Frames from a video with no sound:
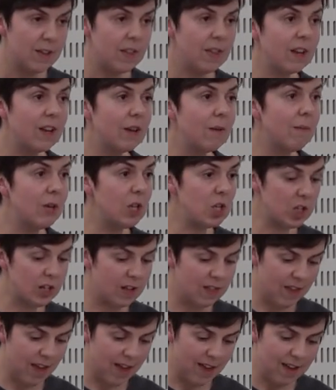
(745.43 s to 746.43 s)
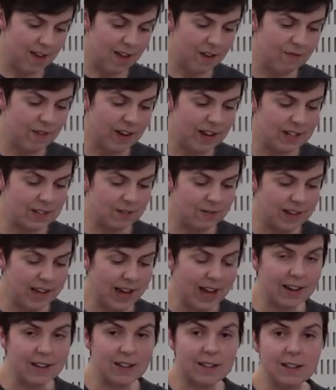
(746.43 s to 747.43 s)
The Commissioner there effectively
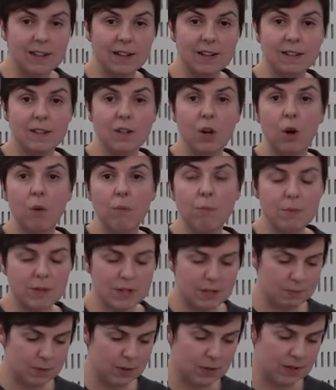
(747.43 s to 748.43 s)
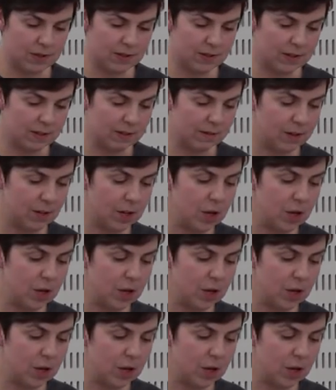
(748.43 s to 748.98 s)
acted as an ombudsperson